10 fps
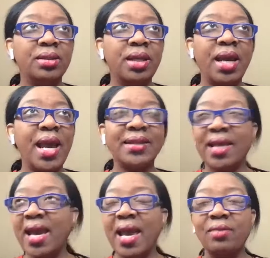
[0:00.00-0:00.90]
They had
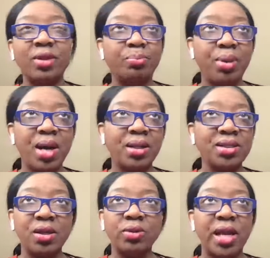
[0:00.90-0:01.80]
to have the
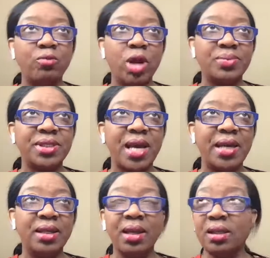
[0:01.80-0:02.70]
products on their
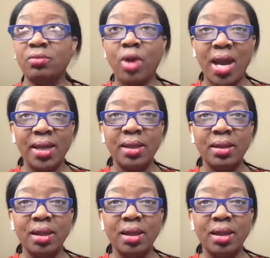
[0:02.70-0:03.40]
website, right?